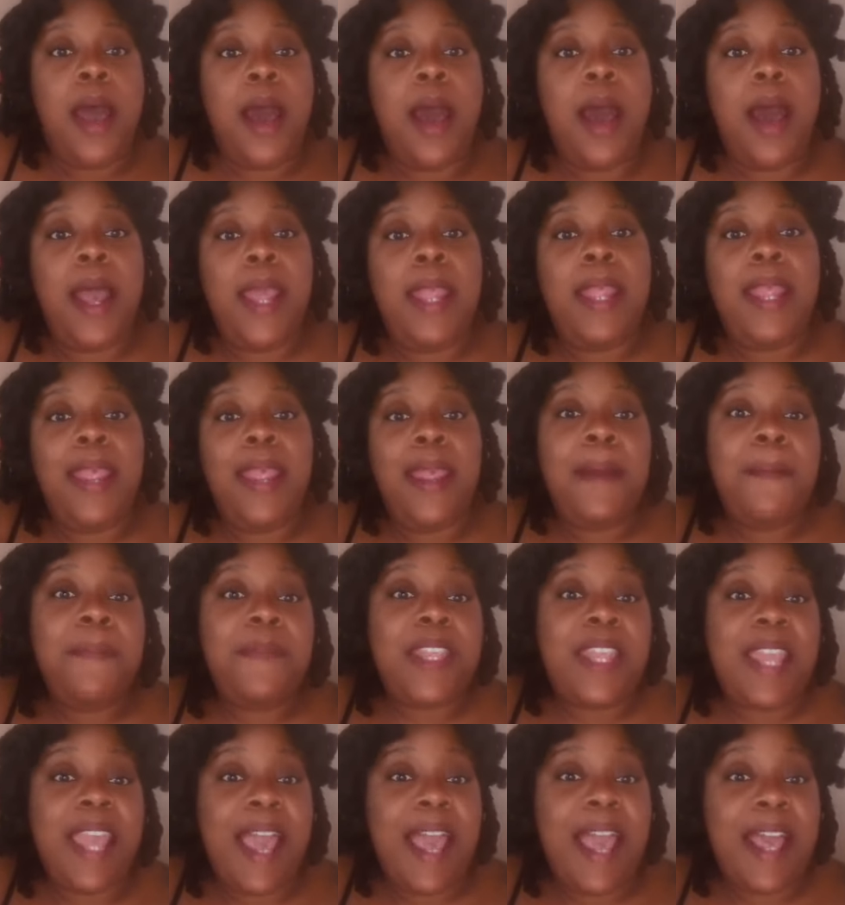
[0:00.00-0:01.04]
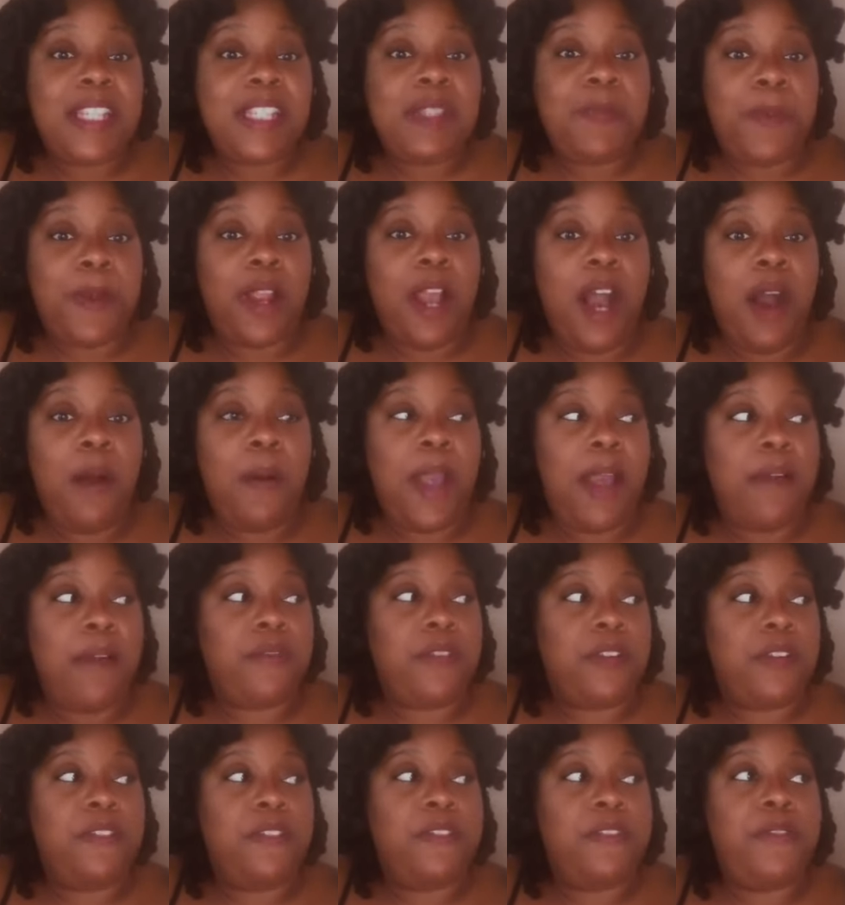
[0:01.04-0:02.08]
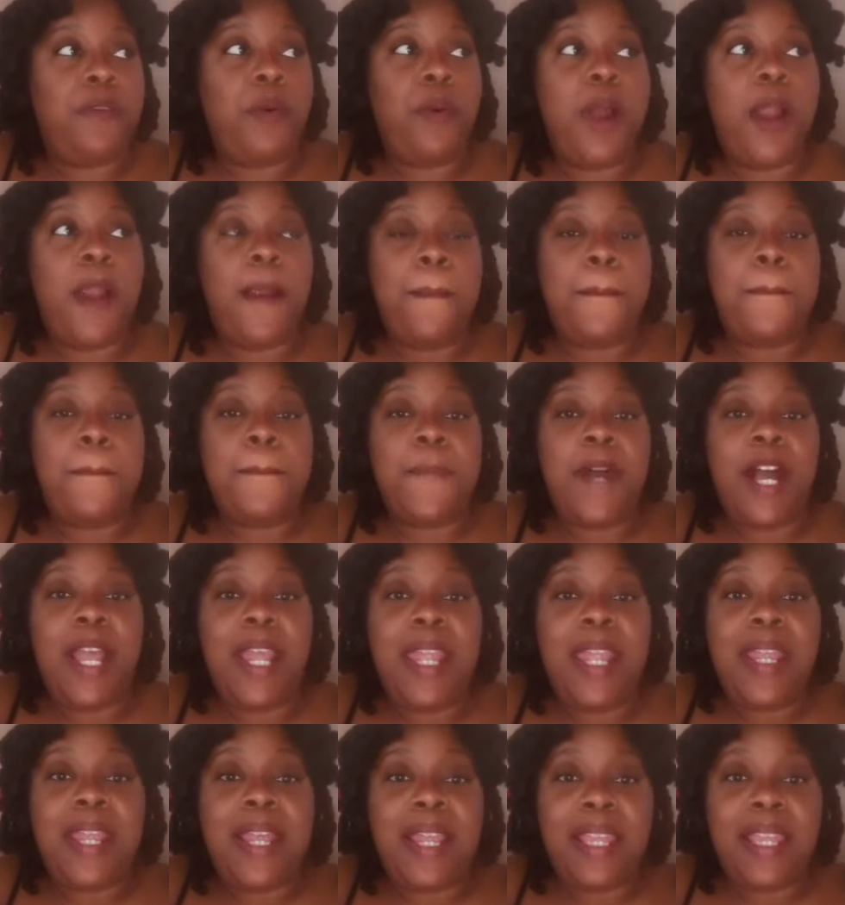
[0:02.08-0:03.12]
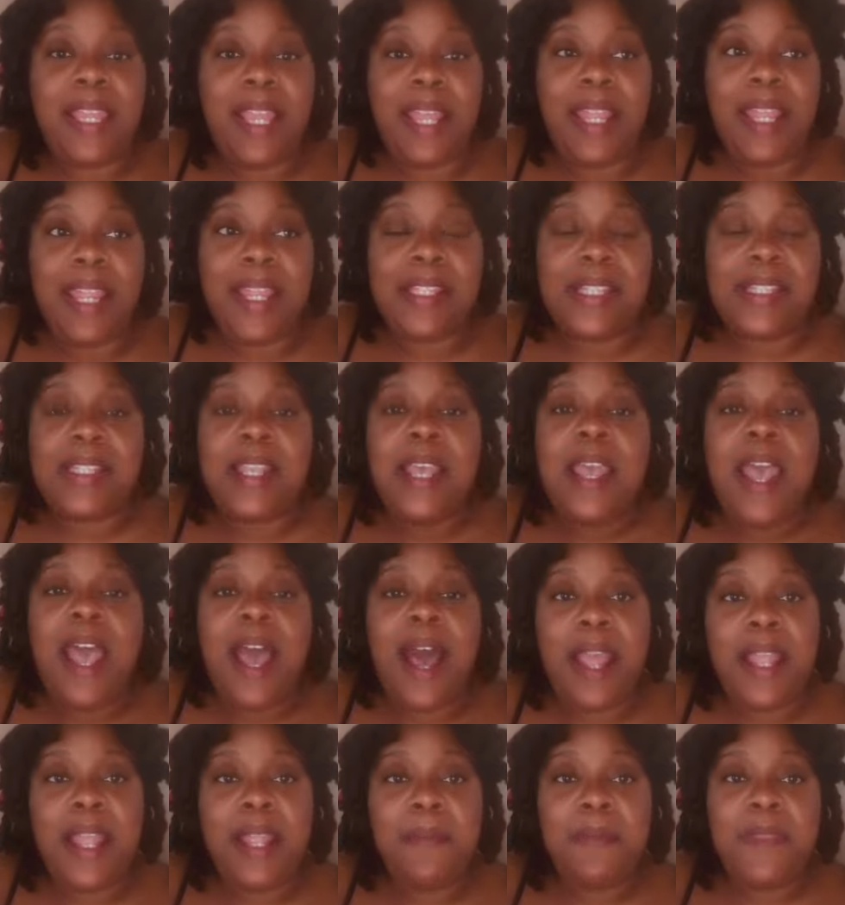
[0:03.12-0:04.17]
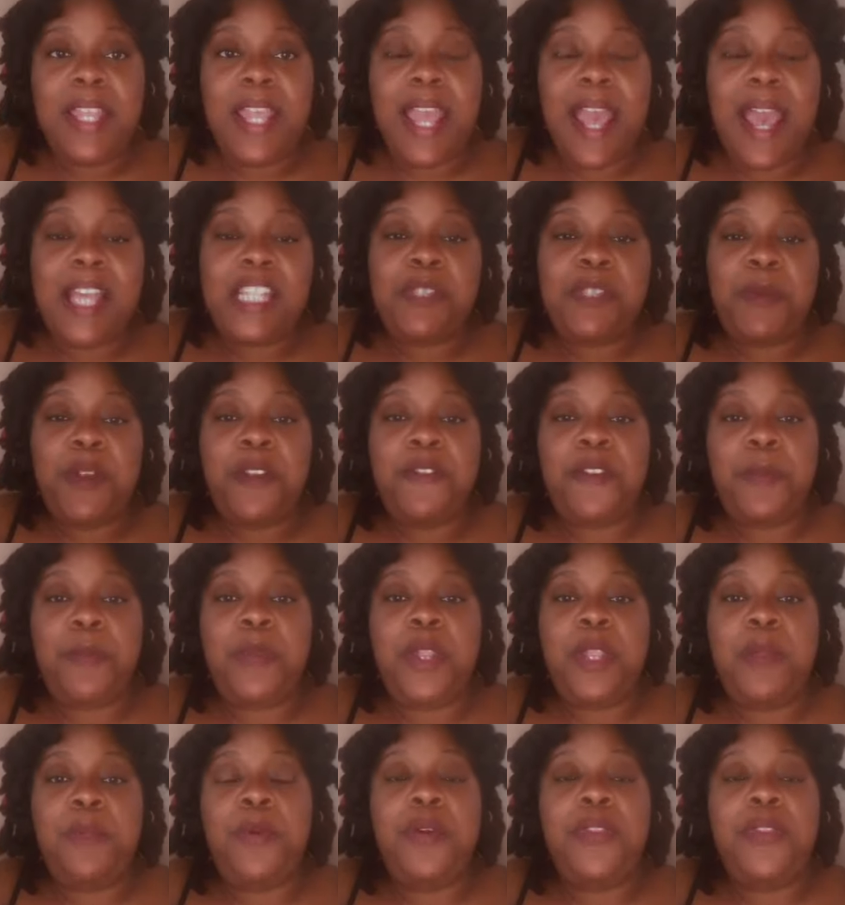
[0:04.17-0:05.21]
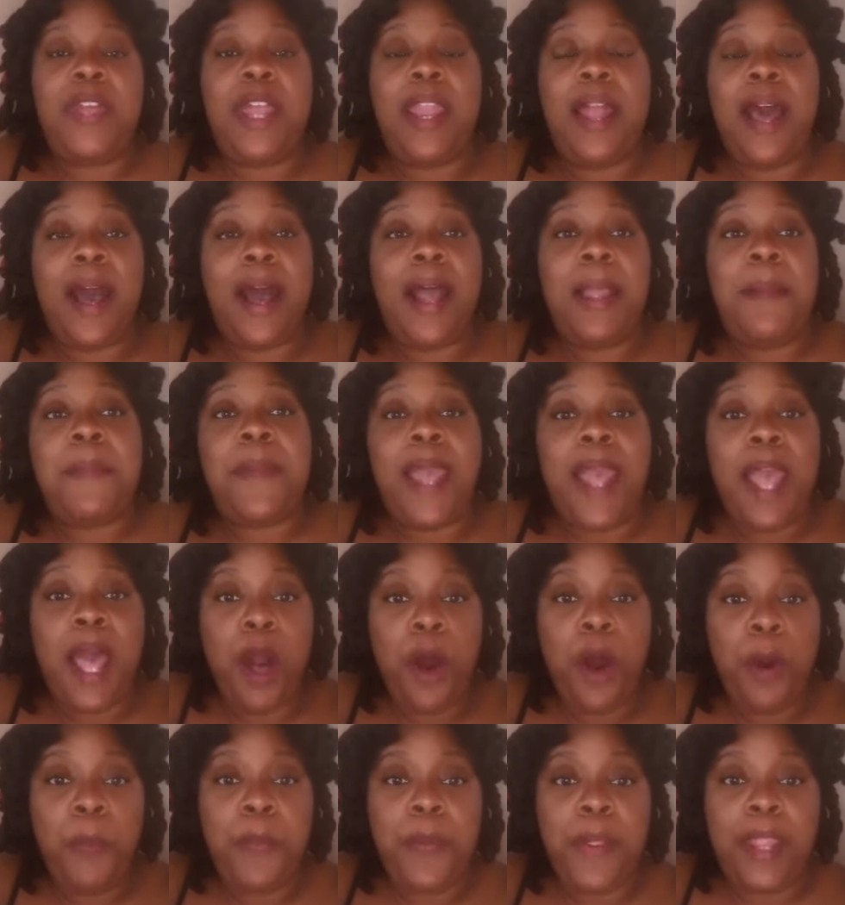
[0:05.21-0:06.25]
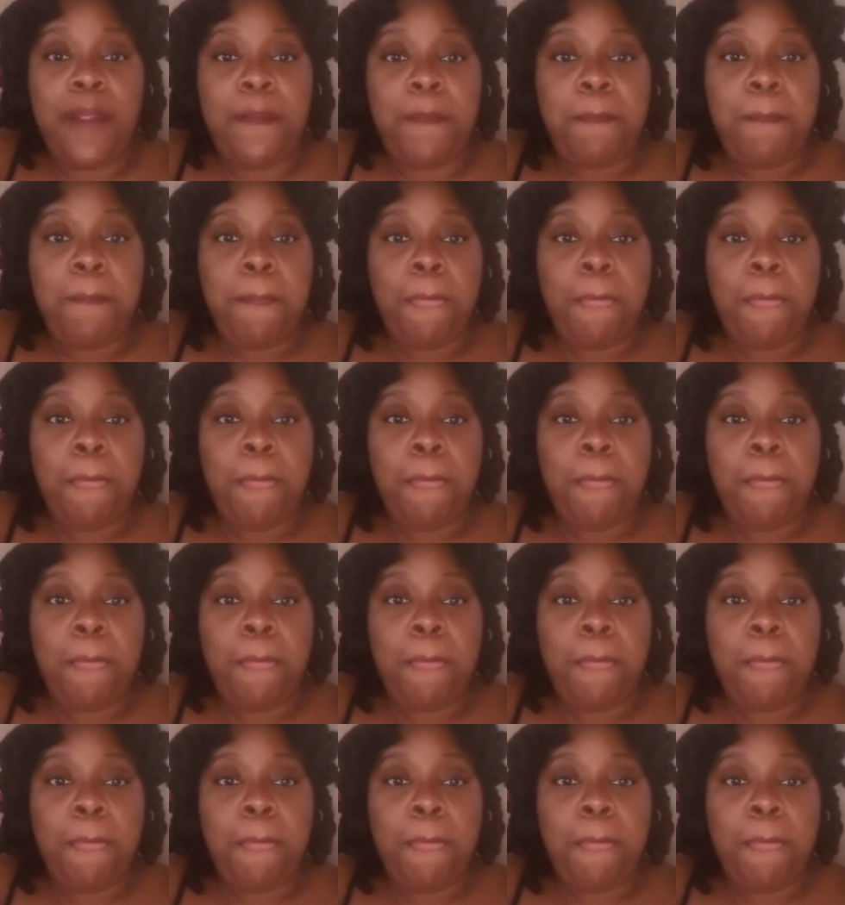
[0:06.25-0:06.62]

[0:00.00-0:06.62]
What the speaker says: I am the expert, however, for my clients. I am the expert for people that I'm helping.